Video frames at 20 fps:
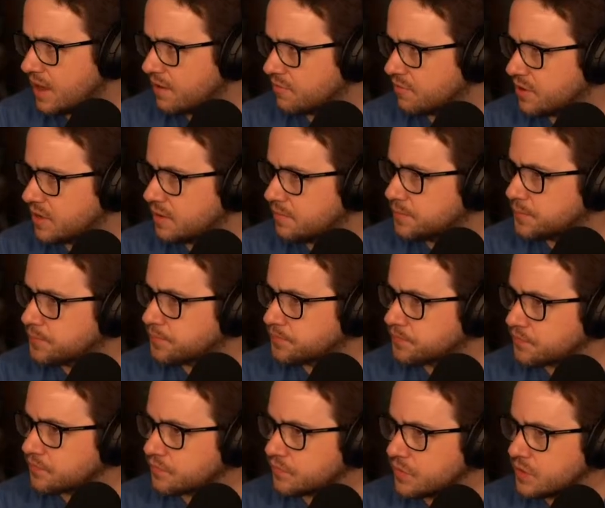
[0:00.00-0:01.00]

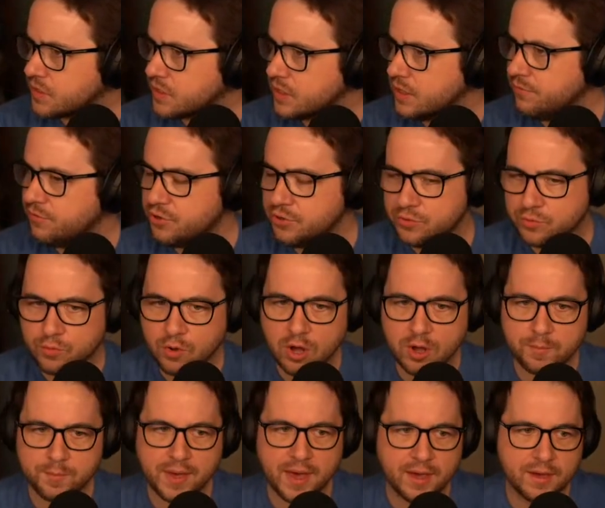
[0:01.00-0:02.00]
we do the
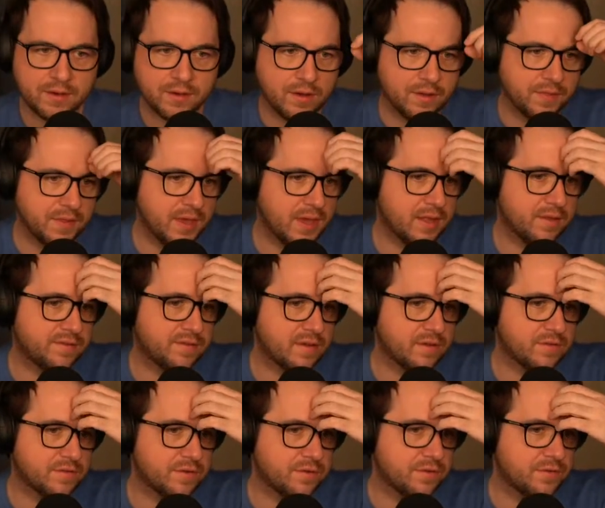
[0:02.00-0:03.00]
walk back on the
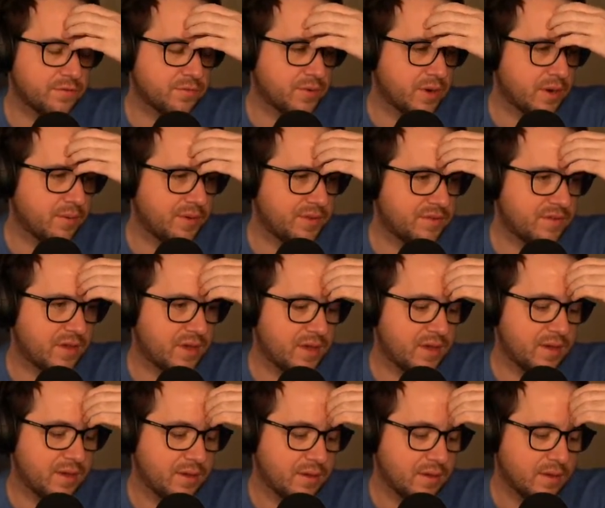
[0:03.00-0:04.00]
ancestors, where we say,
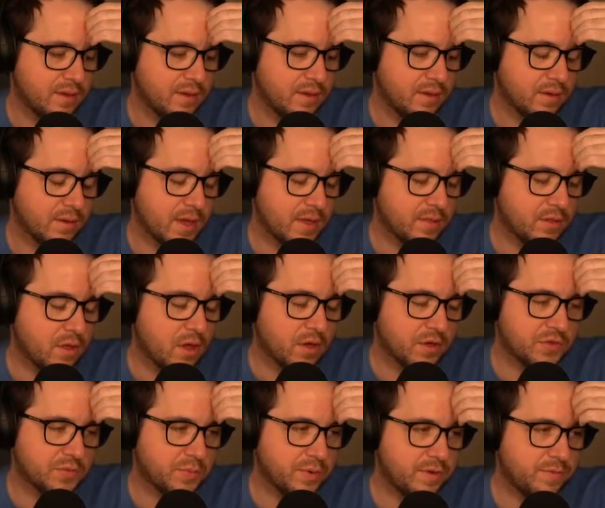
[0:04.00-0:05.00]
okay, the
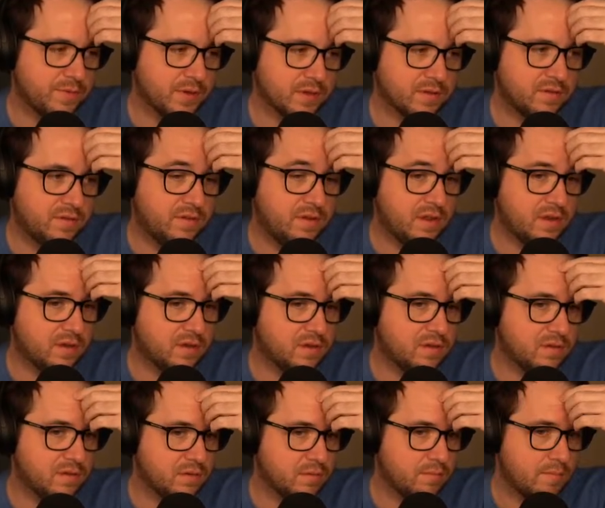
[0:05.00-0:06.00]
longest prefix
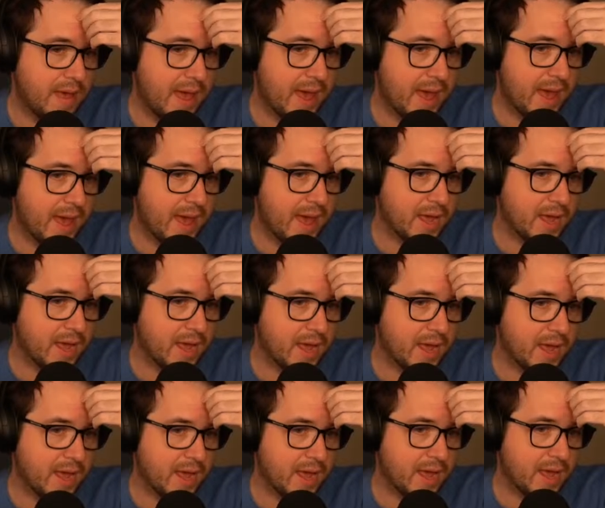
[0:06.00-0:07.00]
didn't match,
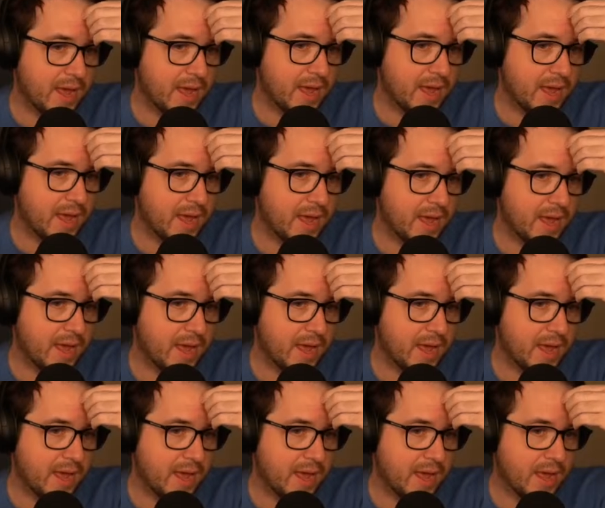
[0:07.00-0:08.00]
so we need to walk
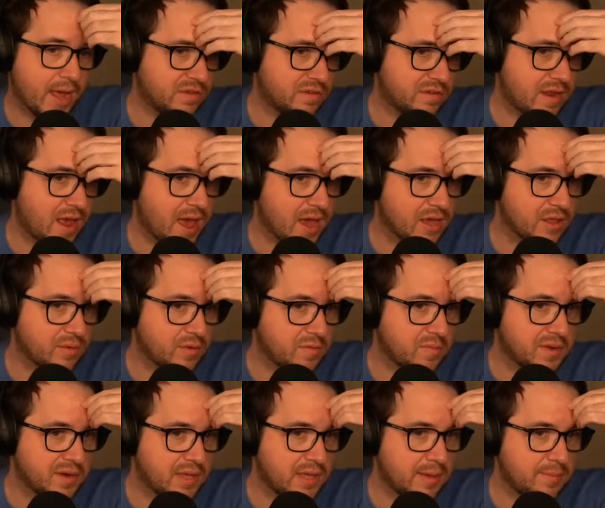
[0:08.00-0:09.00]
back this stack that we've
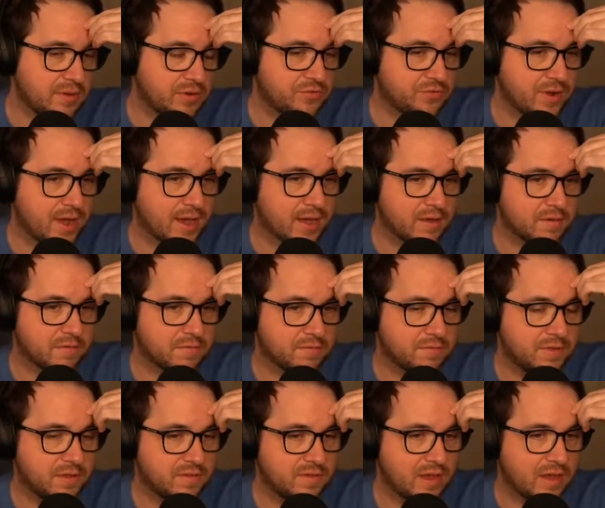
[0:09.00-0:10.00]
been keeping track of,
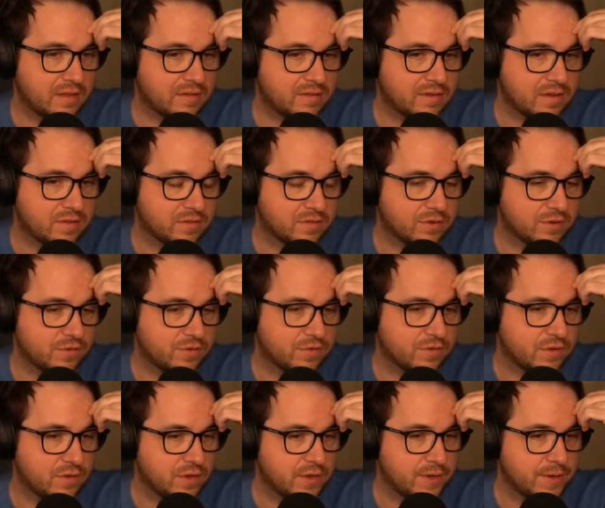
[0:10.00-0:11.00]
these ancestors,
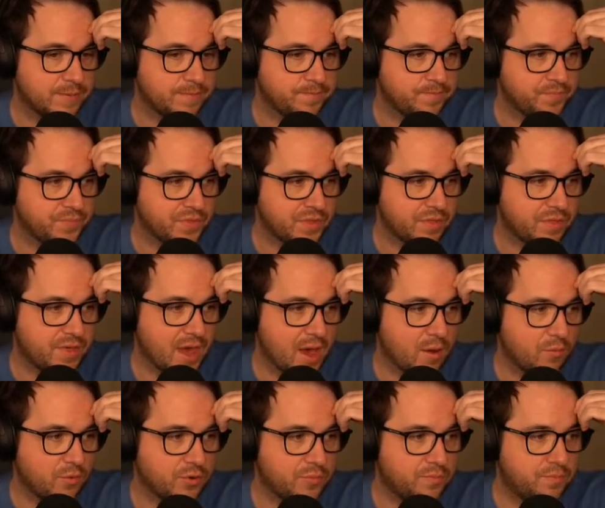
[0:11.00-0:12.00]
that would